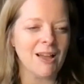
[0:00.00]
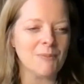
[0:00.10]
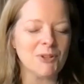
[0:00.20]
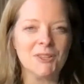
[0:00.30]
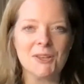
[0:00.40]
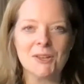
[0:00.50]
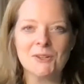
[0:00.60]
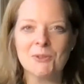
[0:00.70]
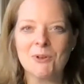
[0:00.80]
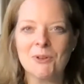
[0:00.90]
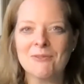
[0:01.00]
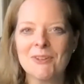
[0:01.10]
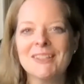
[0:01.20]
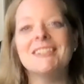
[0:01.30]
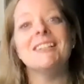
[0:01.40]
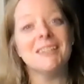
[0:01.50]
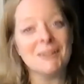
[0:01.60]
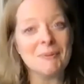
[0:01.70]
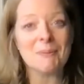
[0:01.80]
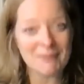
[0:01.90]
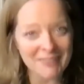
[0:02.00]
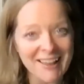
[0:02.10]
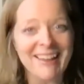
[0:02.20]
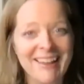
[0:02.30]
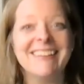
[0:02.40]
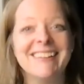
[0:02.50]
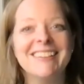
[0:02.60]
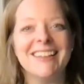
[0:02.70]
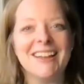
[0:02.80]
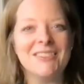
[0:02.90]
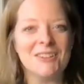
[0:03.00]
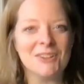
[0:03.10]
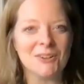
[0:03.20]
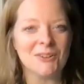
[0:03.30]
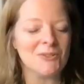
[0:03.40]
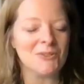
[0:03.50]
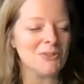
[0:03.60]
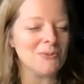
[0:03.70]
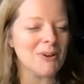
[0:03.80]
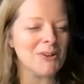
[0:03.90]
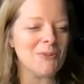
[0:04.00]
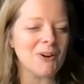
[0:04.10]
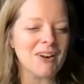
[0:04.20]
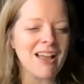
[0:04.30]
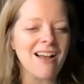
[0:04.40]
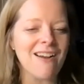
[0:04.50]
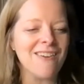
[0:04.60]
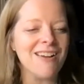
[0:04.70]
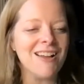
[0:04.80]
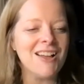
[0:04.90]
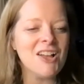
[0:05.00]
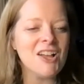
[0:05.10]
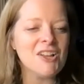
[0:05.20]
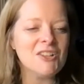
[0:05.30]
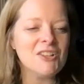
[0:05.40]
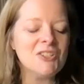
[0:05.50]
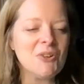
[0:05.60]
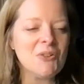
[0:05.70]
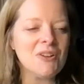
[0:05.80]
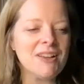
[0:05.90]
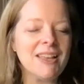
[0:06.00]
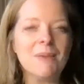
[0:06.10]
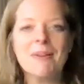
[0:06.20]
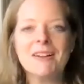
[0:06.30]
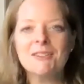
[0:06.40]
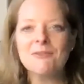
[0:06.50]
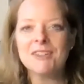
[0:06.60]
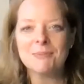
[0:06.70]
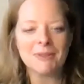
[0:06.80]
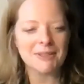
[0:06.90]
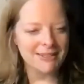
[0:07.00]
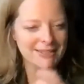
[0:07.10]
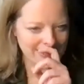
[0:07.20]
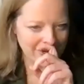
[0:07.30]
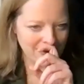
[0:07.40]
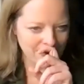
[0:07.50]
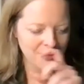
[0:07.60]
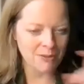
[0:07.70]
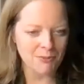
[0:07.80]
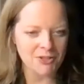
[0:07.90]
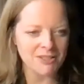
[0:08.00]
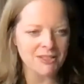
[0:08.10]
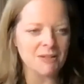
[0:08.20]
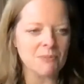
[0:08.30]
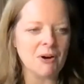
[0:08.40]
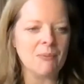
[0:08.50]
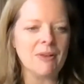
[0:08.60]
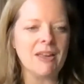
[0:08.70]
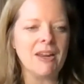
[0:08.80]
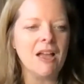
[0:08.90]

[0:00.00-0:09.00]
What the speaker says: I'm sorry that you had to go through all that volatility, but I'm glad that you're where you are now. So getting back to the feasibility study for the emergency department,